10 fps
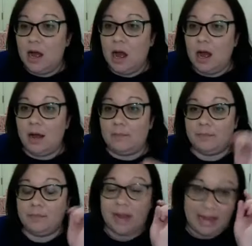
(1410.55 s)
Um,
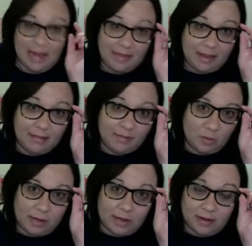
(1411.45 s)
but I can't think of
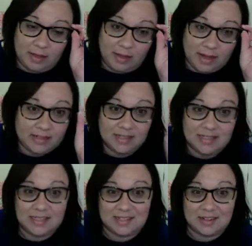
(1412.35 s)
what that's
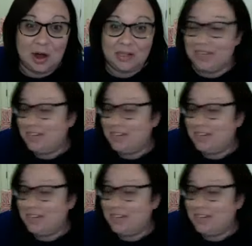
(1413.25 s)
called.